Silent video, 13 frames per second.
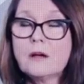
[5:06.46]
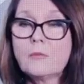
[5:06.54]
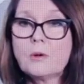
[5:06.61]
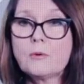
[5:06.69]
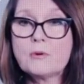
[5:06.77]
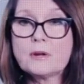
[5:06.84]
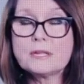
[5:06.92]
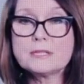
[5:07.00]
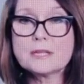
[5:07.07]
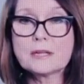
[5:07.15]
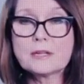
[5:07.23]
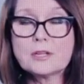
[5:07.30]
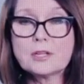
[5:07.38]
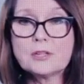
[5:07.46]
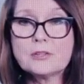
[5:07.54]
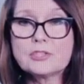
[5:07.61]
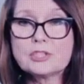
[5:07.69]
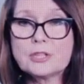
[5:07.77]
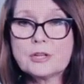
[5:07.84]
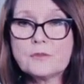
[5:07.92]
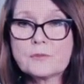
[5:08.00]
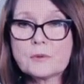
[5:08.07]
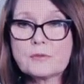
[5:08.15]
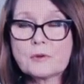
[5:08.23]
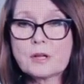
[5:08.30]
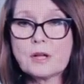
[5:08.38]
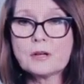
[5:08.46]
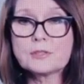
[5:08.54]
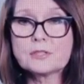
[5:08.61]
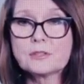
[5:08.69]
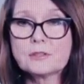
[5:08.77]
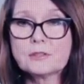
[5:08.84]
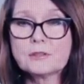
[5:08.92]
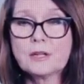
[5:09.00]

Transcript: Well, we're already seeing a huge shift with regard to,